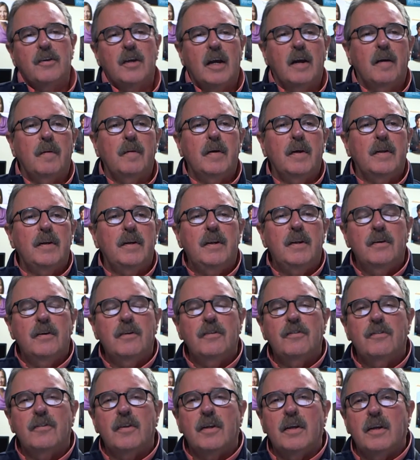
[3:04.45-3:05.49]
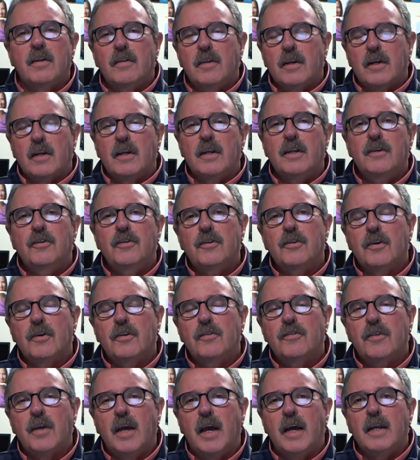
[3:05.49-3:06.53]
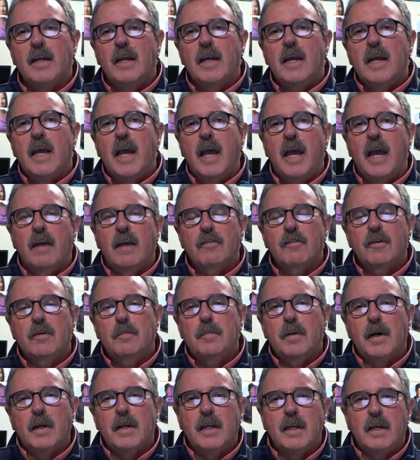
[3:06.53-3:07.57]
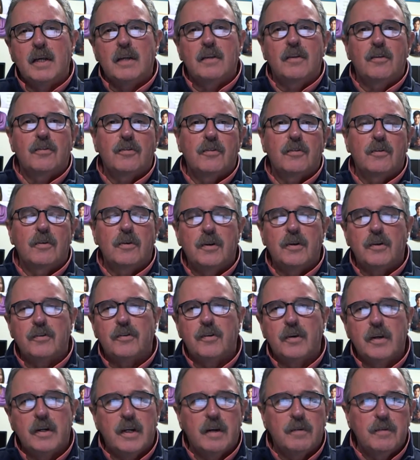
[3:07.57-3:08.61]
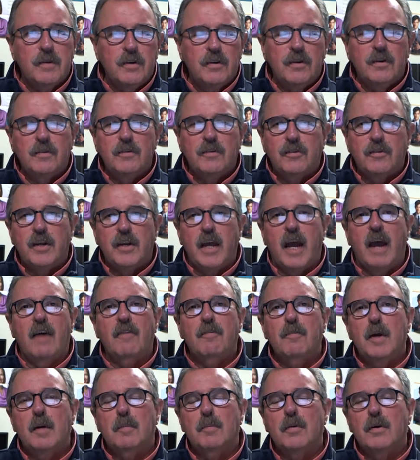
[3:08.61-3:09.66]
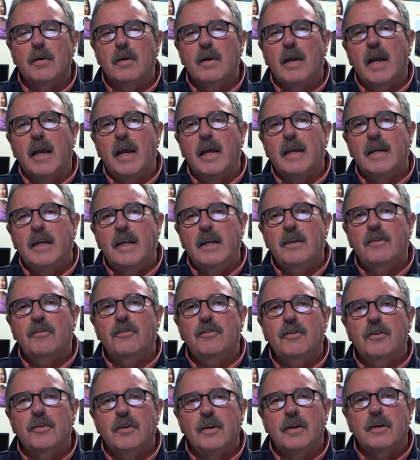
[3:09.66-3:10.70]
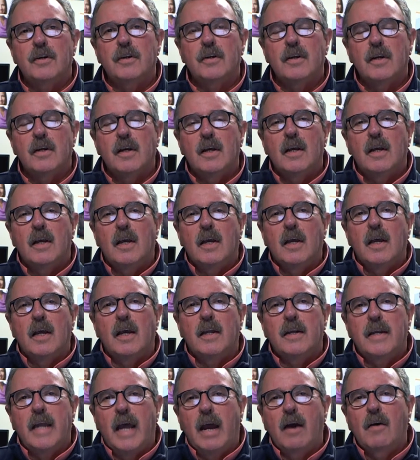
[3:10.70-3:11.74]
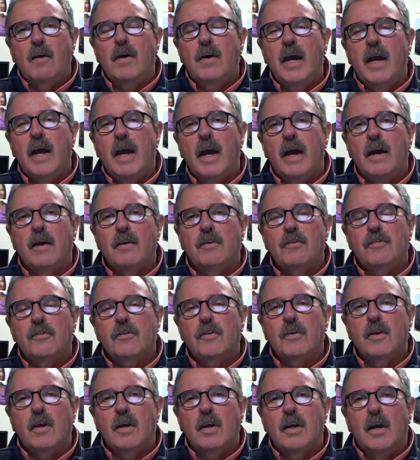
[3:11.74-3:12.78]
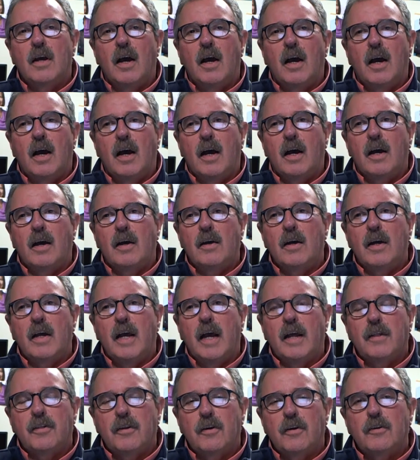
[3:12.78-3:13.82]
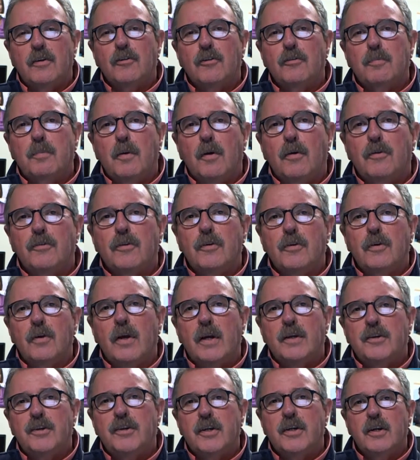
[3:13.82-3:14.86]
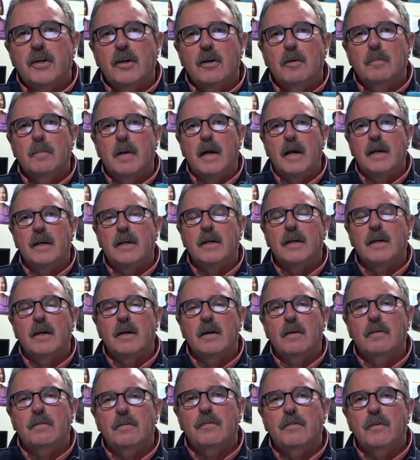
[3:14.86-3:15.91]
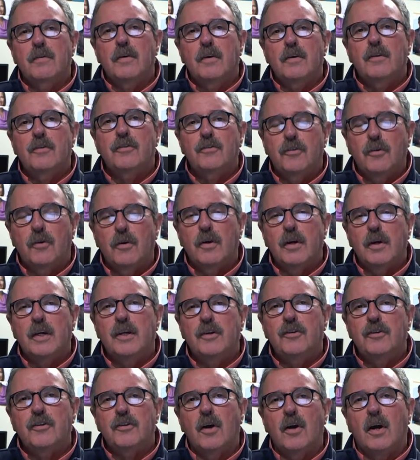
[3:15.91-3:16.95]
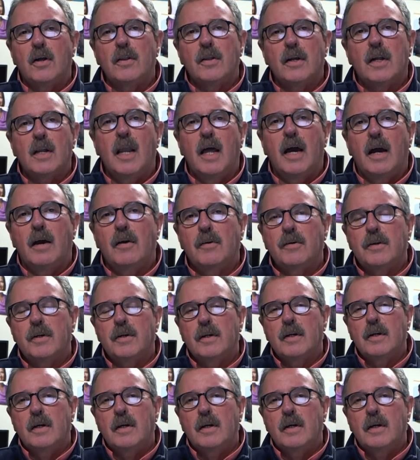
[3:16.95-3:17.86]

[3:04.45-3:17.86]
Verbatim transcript: uh, and here's the, the clincher, is that everybody in the school district, every staff member and each student now has uh, at their disposal a terabyte of storage on the cloud.